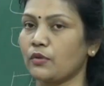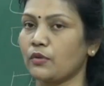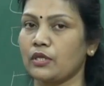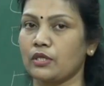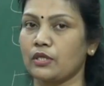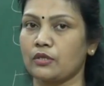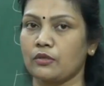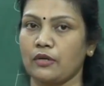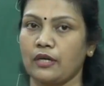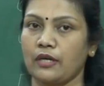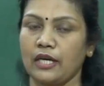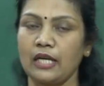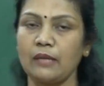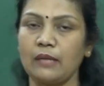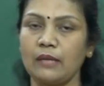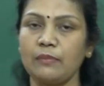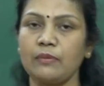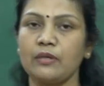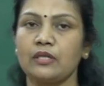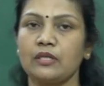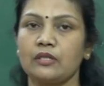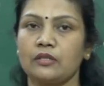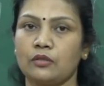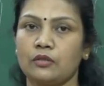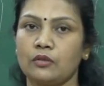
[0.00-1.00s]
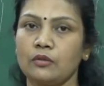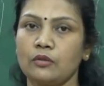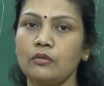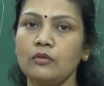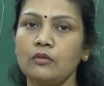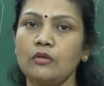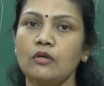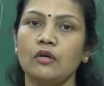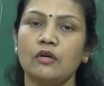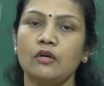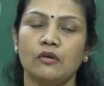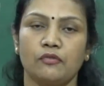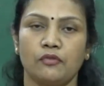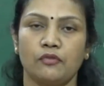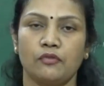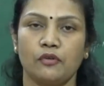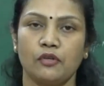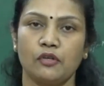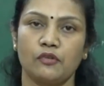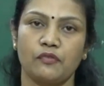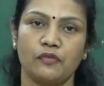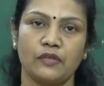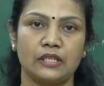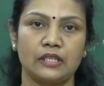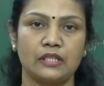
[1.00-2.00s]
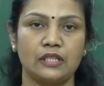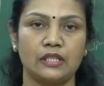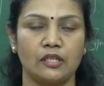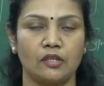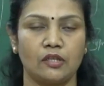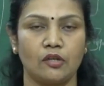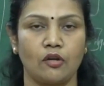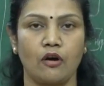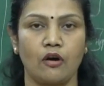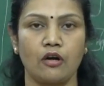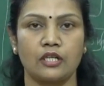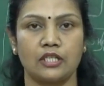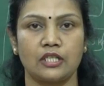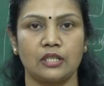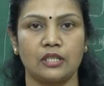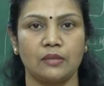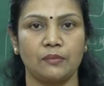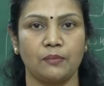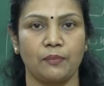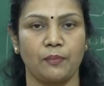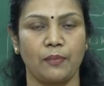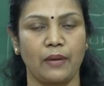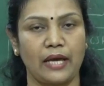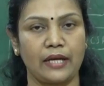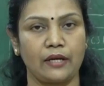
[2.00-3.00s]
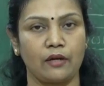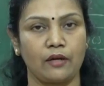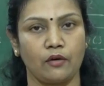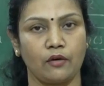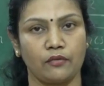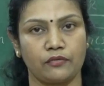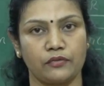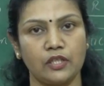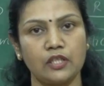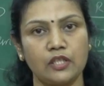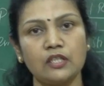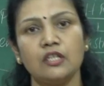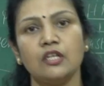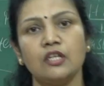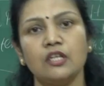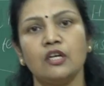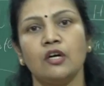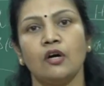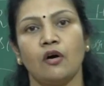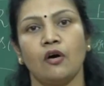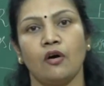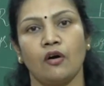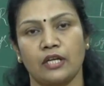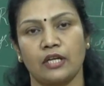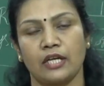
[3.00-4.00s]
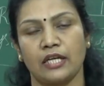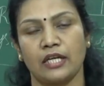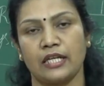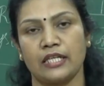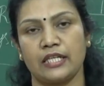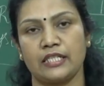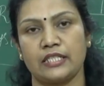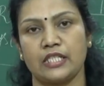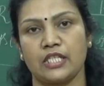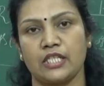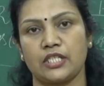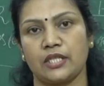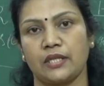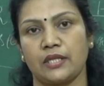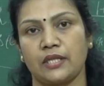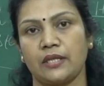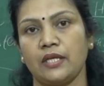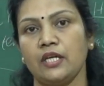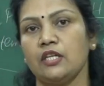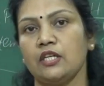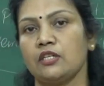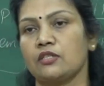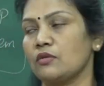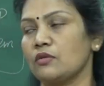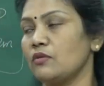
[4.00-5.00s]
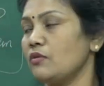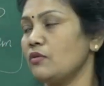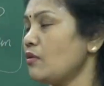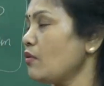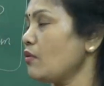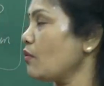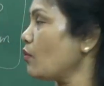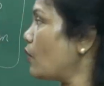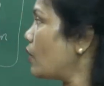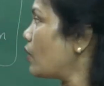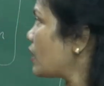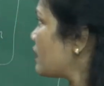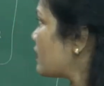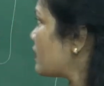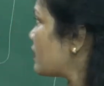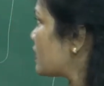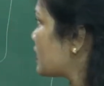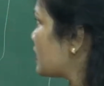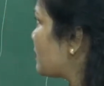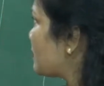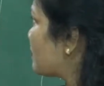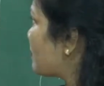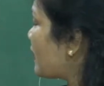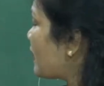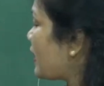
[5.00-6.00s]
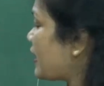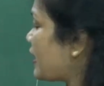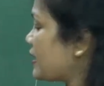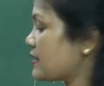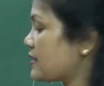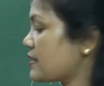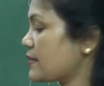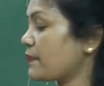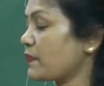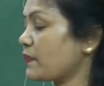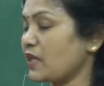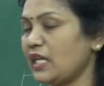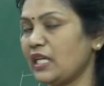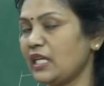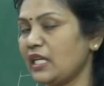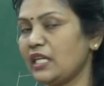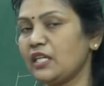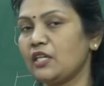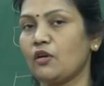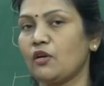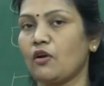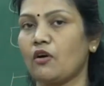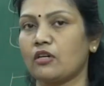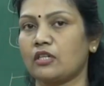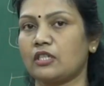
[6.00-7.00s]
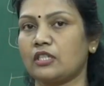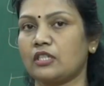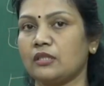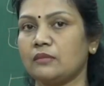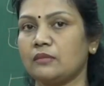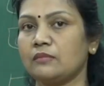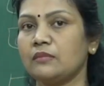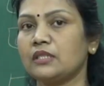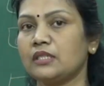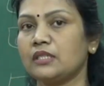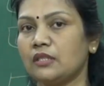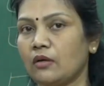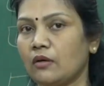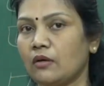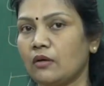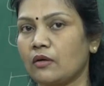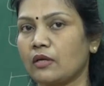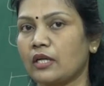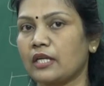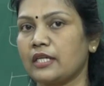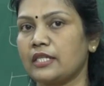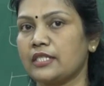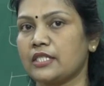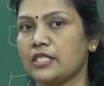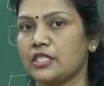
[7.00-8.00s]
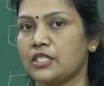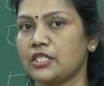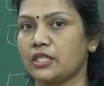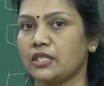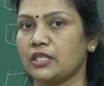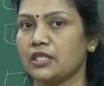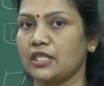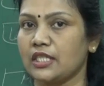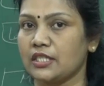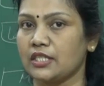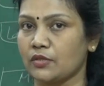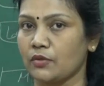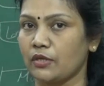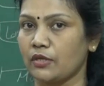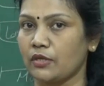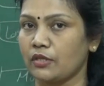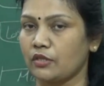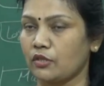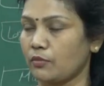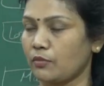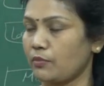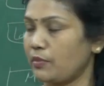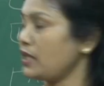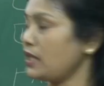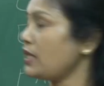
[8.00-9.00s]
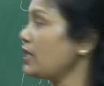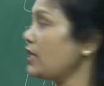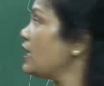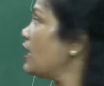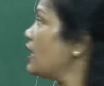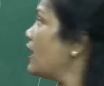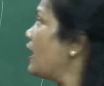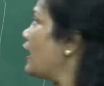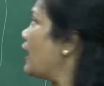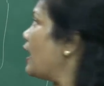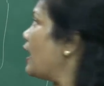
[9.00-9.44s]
is going to help to fulfill the long term plan of the organization. So whatever the plans in long term the organization is going to be